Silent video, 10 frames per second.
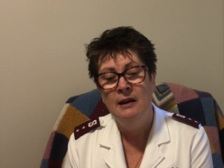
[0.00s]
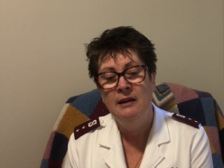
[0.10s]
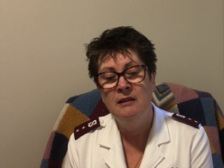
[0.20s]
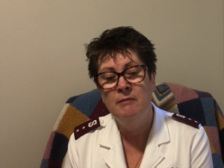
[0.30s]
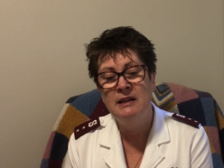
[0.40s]

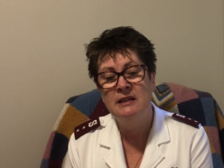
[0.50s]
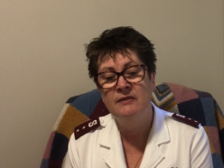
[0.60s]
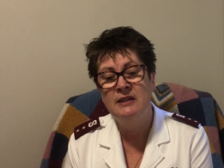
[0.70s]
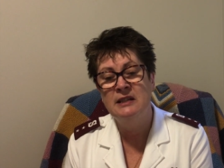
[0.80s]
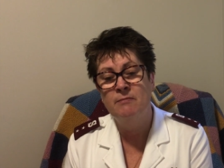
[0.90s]
In the midst
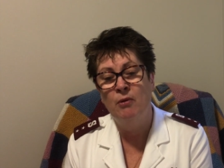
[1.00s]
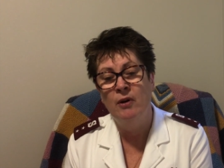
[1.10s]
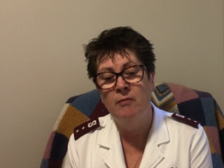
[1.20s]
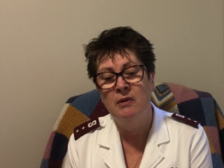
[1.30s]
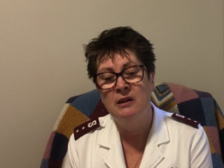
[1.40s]
of
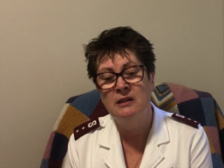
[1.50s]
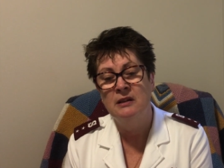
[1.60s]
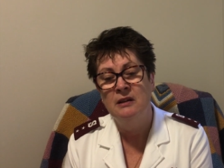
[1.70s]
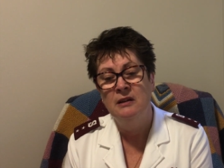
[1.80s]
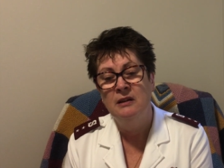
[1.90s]

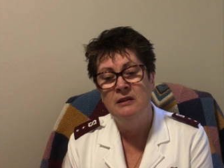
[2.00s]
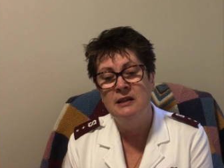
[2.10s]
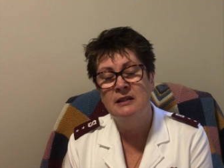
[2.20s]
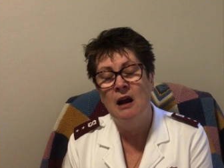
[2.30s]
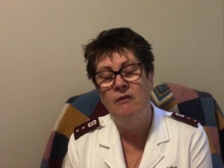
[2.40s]
disappointment,
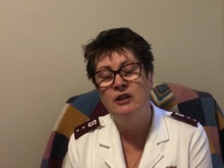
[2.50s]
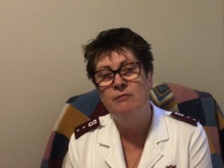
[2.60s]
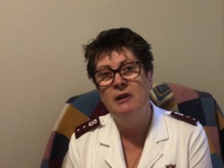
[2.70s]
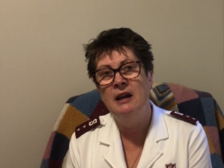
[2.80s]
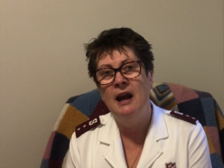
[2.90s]

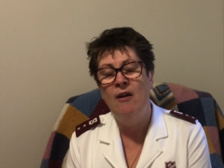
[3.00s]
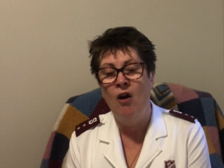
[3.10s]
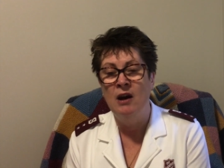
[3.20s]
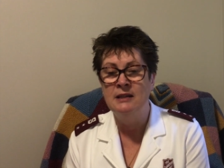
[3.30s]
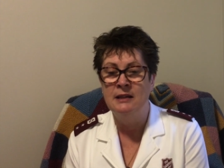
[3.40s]
discouragement, and
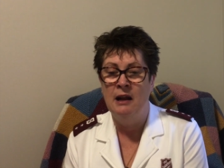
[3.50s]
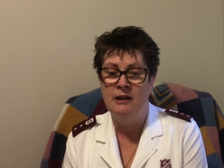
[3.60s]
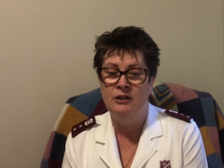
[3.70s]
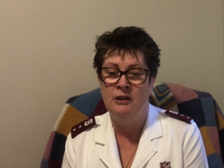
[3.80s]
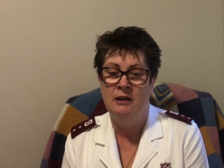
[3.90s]

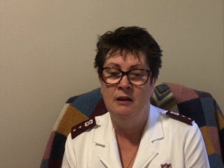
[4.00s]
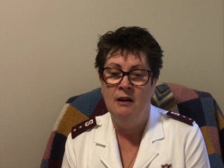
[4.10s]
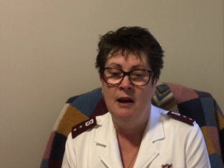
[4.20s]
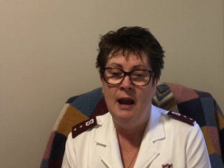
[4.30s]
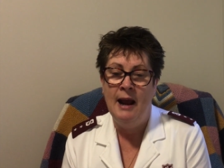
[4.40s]
isolation,
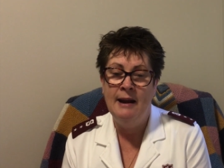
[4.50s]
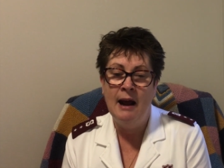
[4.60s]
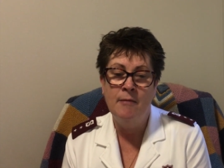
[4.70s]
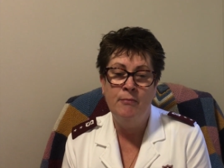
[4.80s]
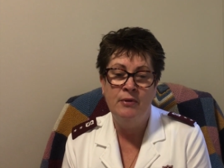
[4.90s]
and
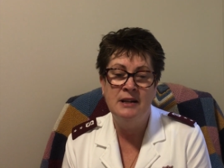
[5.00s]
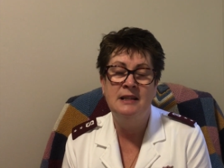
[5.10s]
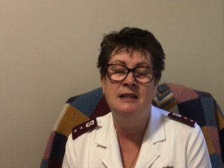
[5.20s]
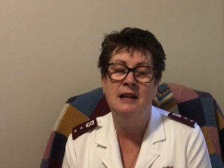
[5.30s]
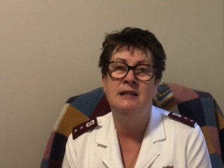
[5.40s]

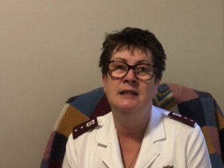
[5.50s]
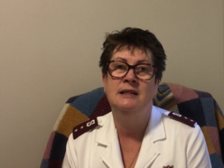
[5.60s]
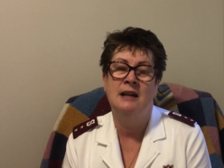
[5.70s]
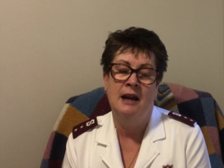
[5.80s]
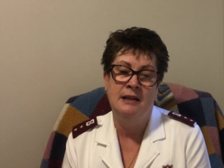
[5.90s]

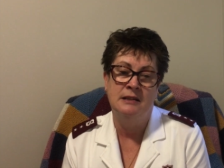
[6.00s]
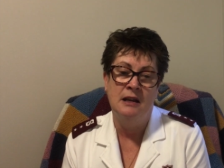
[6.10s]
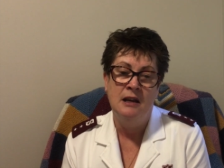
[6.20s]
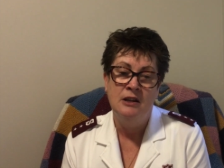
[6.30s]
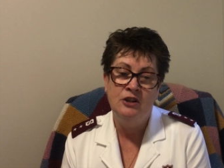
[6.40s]
unprecedented days,
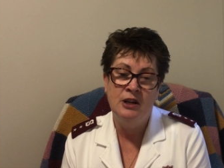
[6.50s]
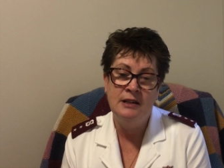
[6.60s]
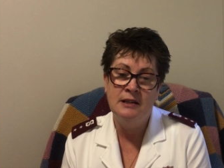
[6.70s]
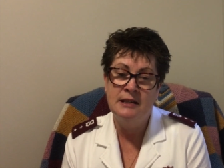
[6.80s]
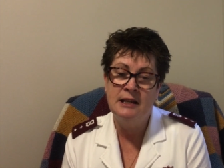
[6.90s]

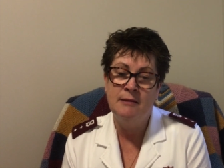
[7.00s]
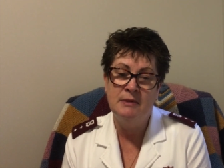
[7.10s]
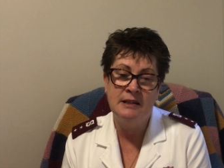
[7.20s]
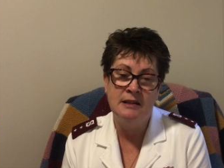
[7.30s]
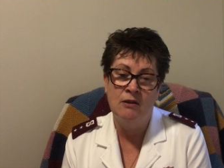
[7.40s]
Jesus
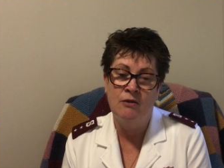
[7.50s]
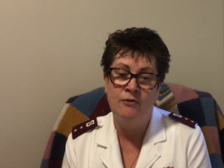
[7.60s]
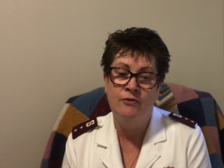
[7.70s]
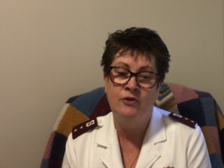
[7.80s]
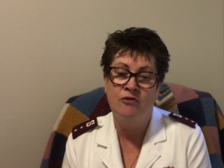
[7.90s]

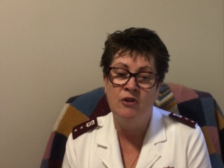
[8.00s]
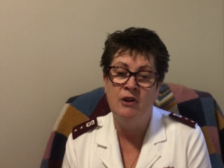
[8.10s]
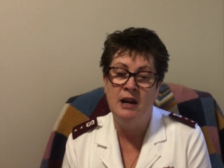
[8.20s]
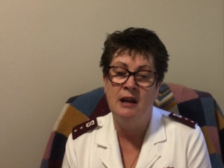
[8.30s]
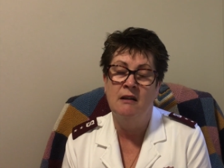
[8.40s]
himself
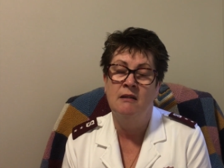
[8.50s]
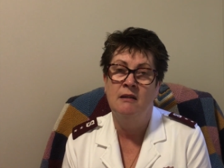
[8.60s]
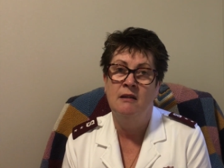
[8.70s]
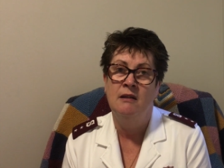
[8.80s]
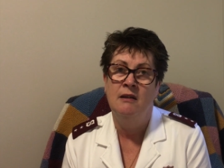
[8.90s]
drew near,
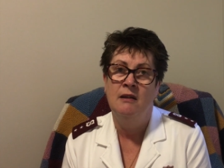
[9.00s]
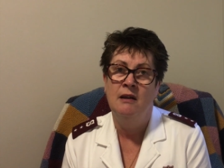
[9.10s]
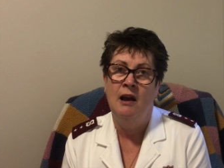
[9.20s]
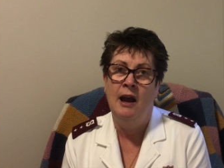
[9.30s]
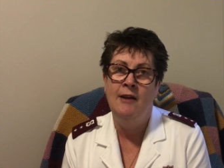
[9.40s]

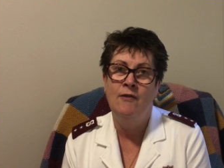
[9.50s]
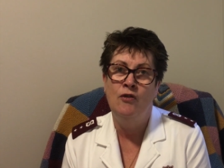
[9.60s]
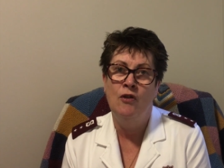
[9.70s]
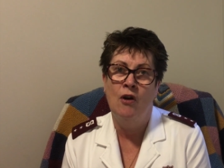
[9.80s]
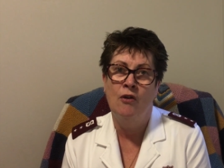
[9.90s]

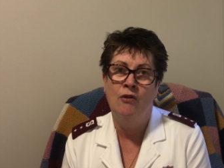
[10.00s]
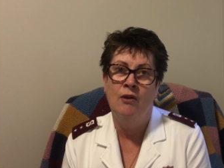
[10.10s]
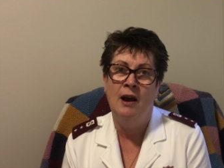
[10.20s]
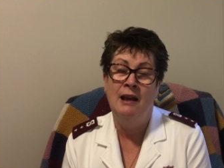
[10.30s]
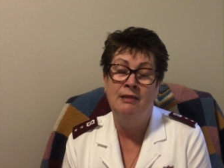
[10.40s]
even though
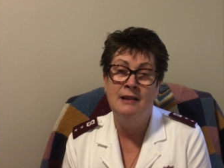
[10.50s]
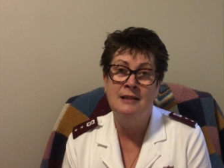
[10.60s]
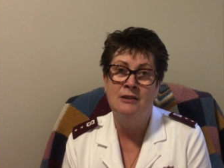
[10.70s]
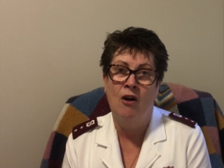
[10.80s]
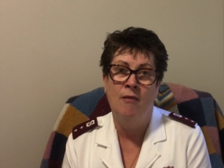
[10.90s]
at
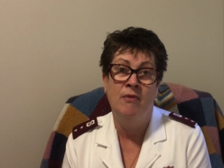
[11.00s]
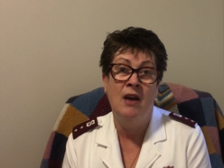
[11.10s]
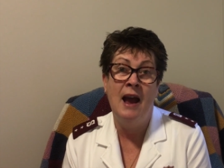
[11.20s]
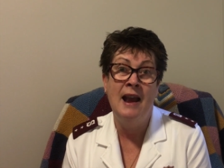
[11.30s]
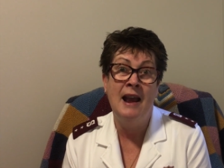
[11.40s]
this time
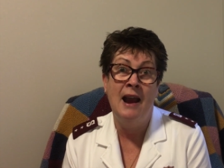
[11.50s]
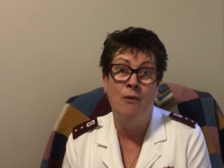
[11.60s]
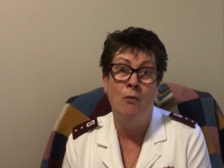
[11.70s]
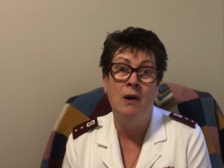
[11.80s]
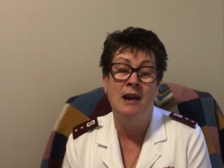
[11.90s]
they
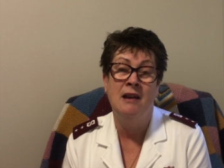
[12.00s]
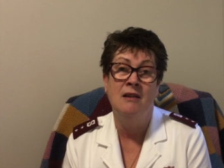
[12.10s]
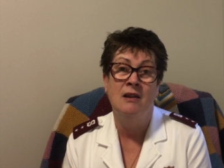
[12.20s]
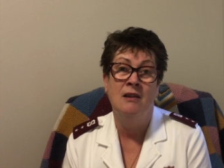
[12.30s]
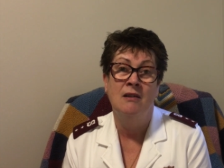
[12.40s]
and we
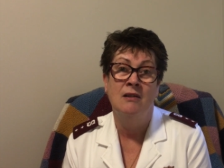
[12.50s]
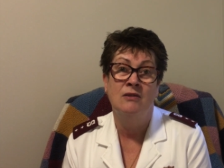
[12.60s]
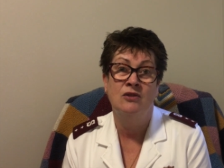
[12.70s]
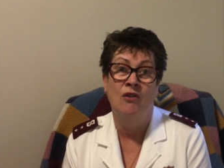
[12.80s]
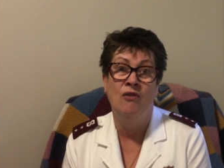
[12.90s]

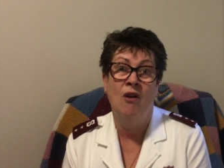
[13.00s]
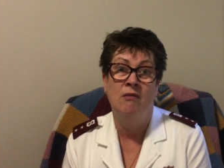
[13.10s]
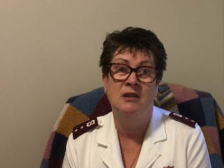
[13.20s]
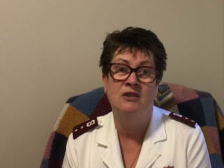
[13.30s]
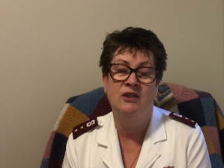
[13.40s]
don't know
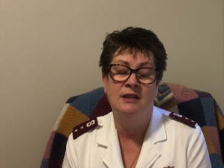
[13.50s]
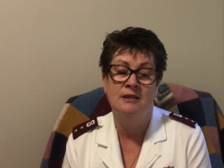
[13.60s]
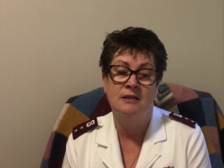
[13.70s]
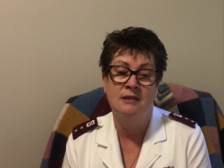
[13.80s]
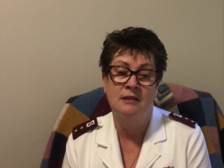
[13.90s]
it's
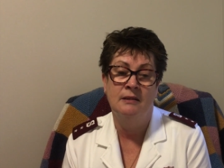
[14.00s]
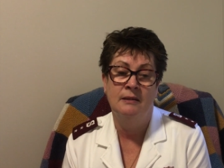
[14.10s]
Jesus.